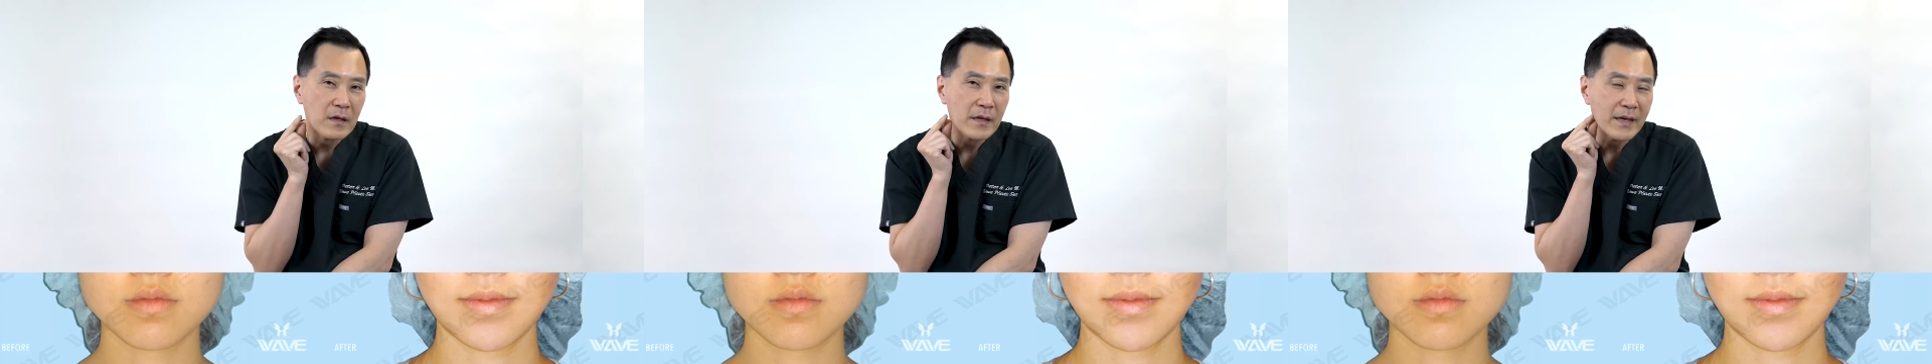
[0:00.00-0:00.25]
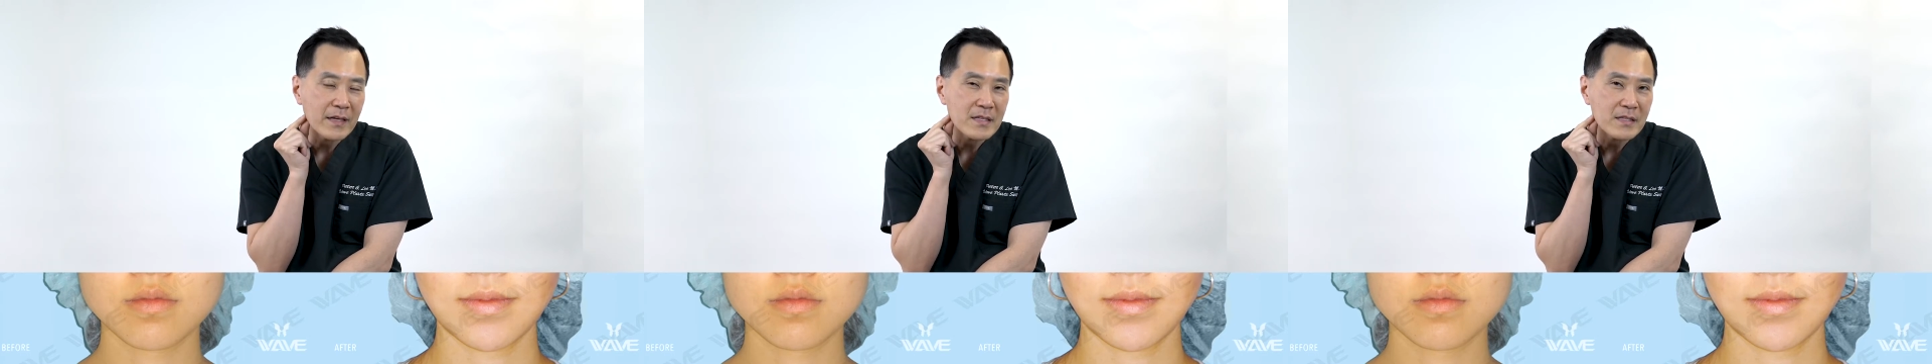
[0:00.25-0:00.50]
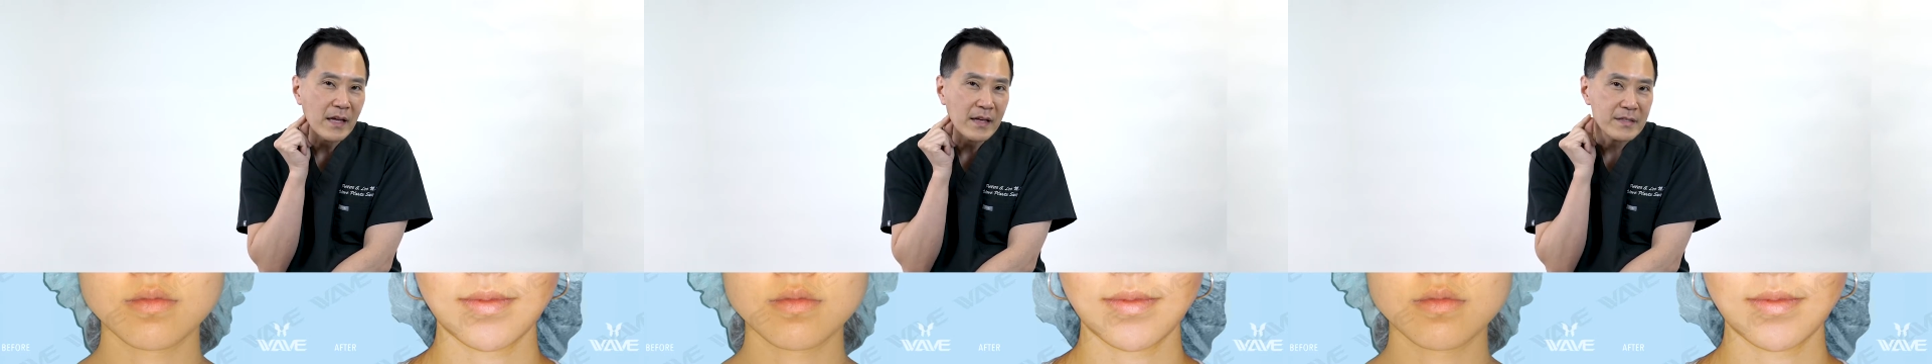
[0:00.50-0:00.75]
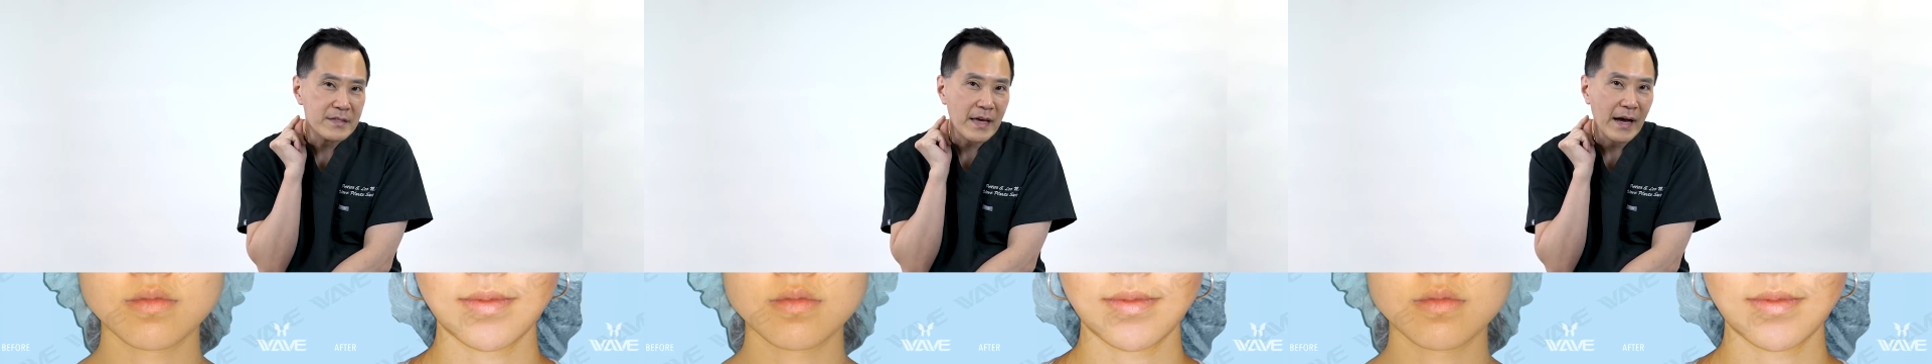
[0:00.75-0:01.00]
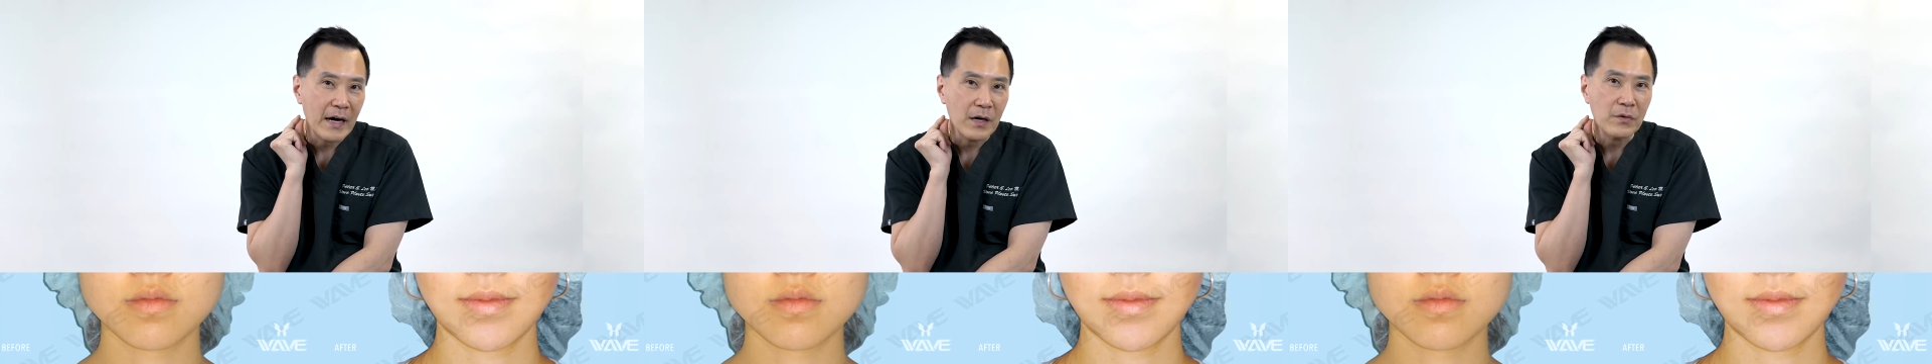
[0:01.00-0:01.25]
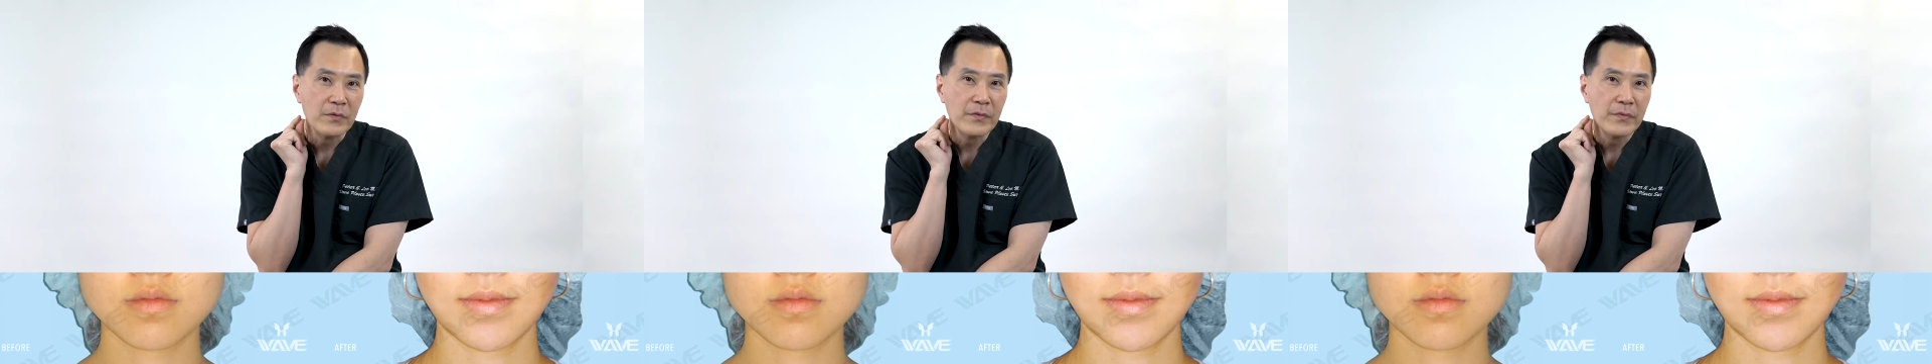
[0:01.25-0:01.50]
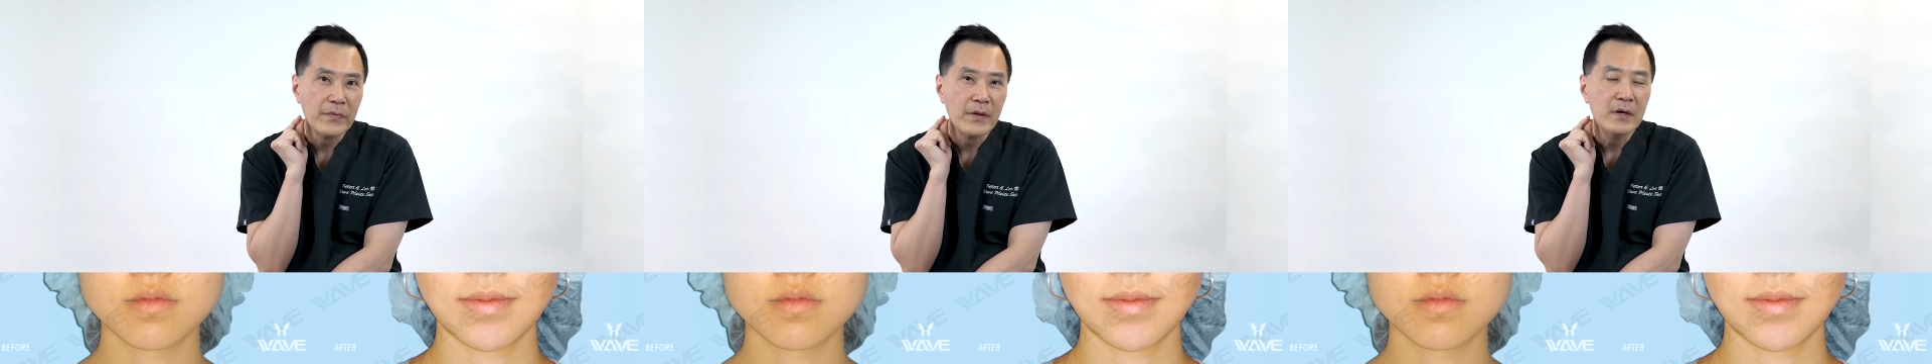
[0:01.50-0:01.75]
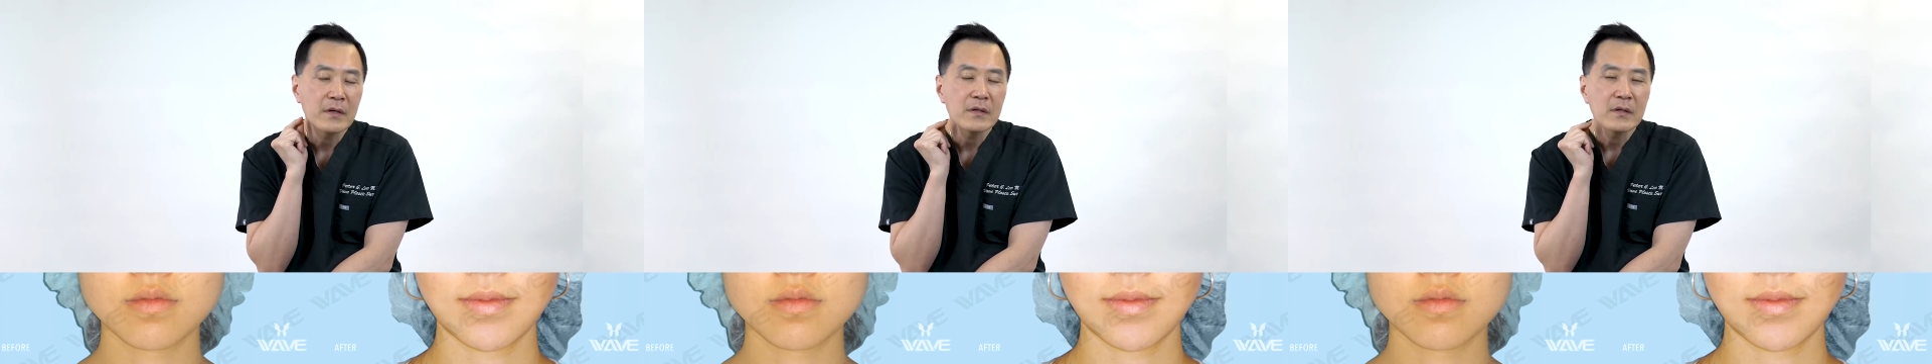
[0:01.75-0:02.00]
extends out.
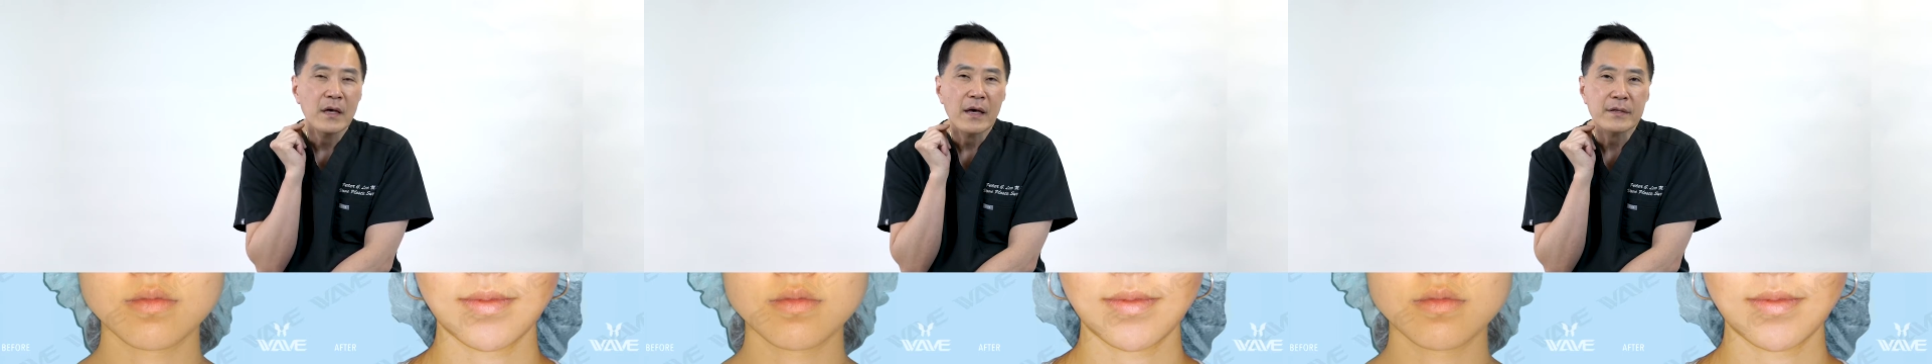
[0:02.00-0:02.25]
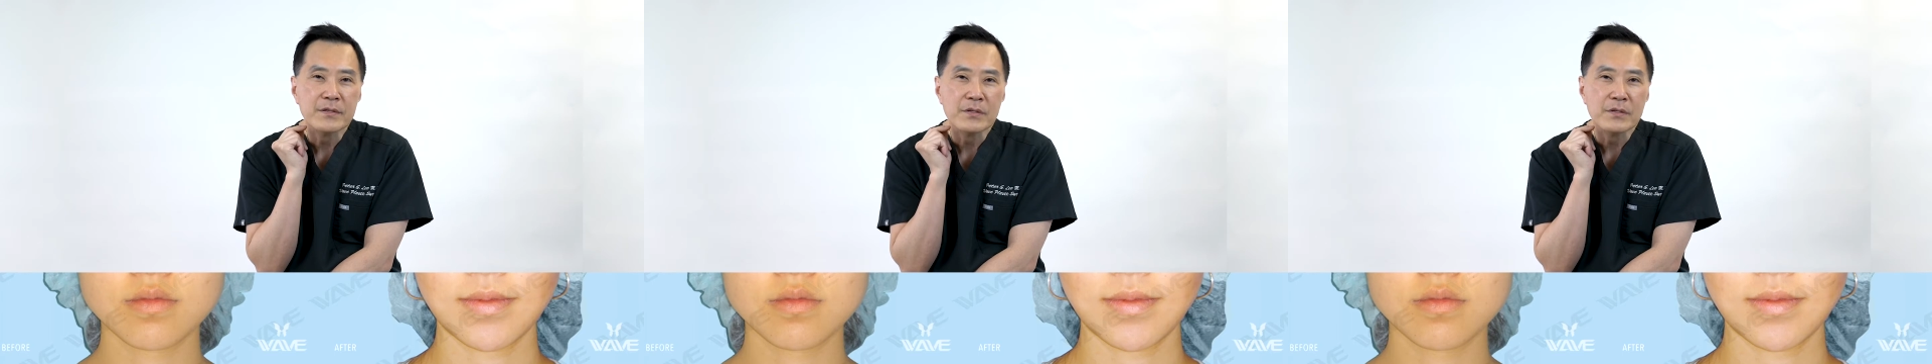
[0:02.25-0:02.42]
And